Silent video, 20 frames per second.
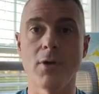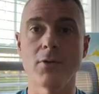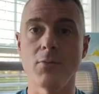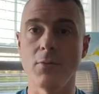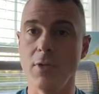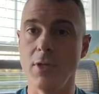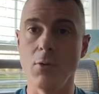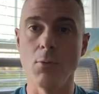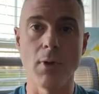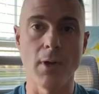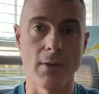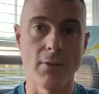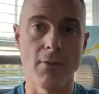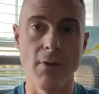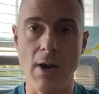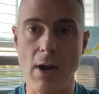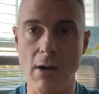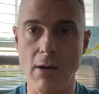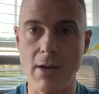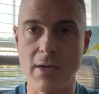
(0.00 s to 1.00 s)
worked with you in
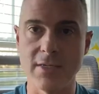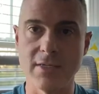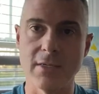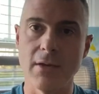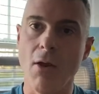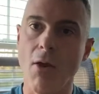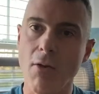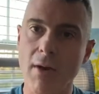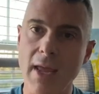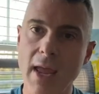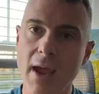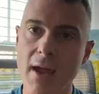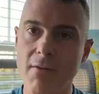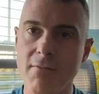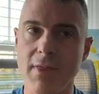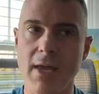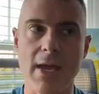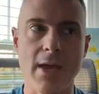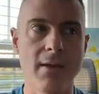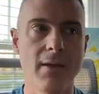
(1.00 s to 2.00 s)
other areas and already
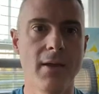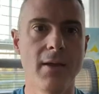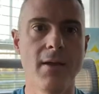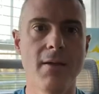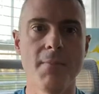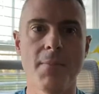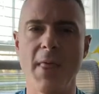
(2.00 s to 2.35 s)
have that